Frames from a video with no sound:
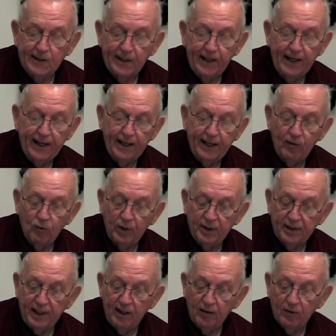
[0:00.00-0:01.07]
And I went
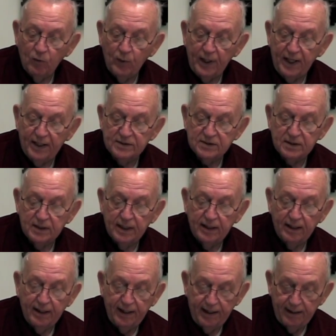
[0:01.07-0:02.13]
down a ways, and
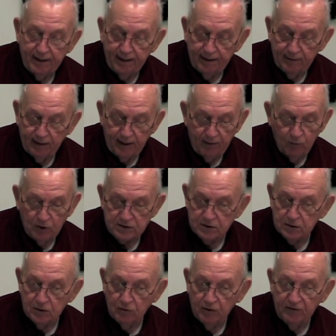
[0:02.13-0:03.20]
I
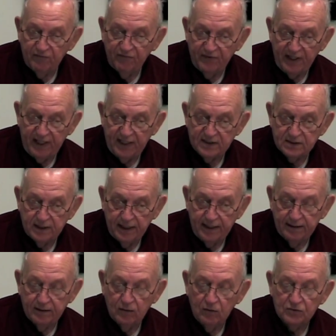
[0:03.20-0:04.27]
wasn't going fast. I had
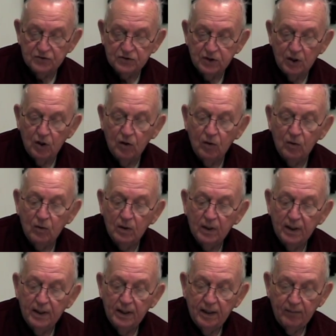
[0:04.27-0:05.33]
to go slow.
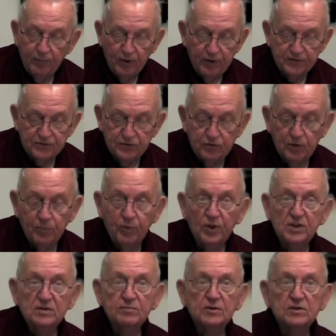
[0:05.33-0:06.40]
Pretty soon a
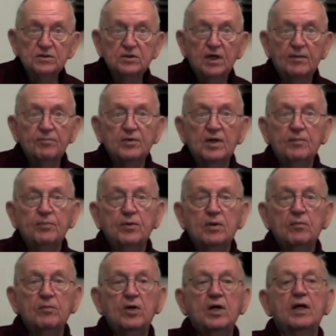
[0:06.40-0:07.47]
policeman stepped up
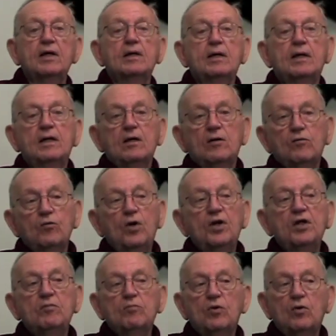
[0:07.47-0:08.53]
on my
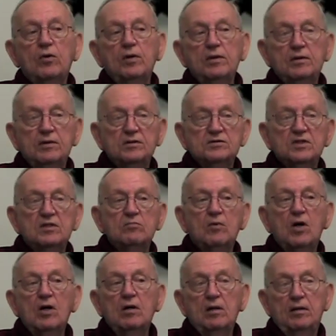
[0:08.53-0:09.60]
running board, and he said,
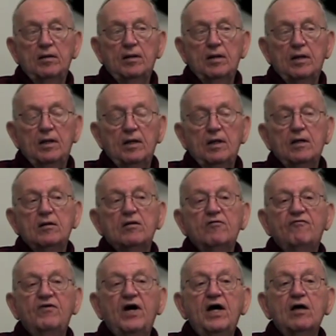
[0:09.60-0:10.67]
"Marlyn, the
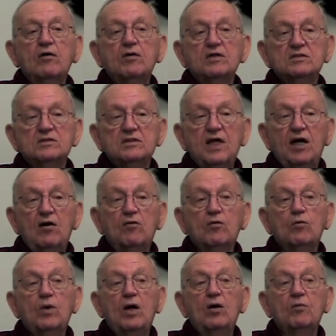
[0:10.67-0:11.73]
fire is down
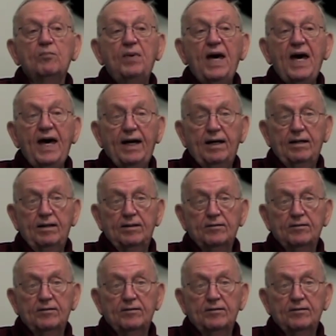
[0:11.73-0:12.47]
around back."